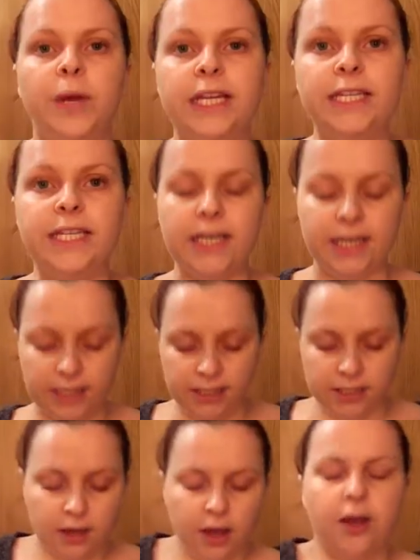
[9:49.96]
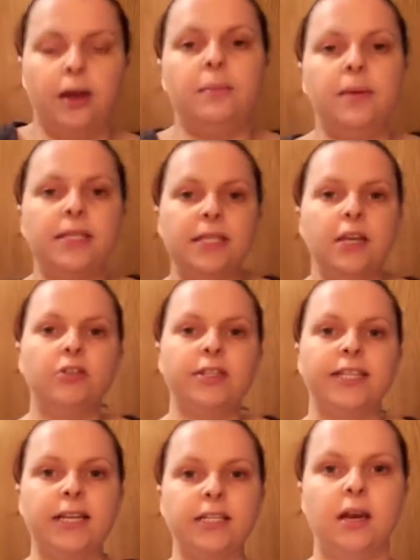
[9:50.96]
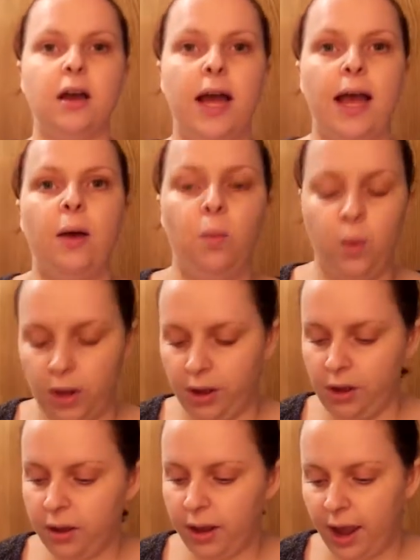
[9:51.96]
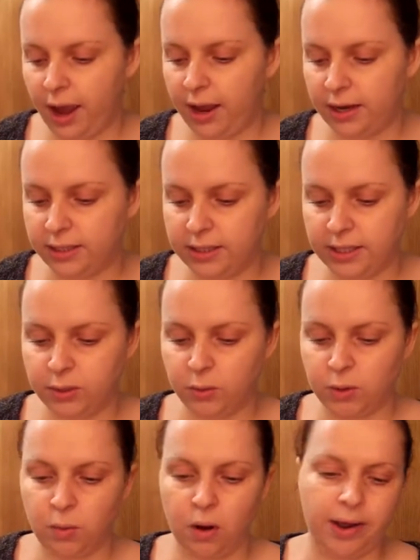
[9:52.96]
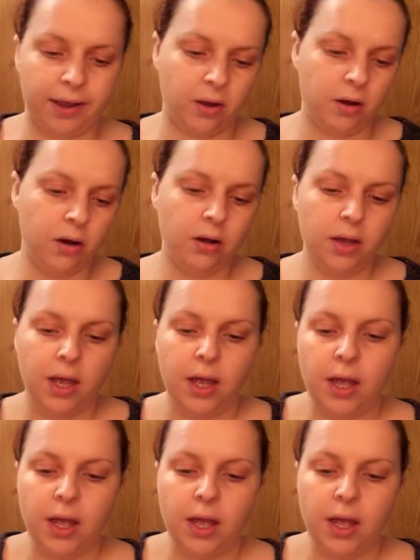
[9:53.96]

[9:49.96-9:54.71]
We did Secret Santa at work, and this was what I got.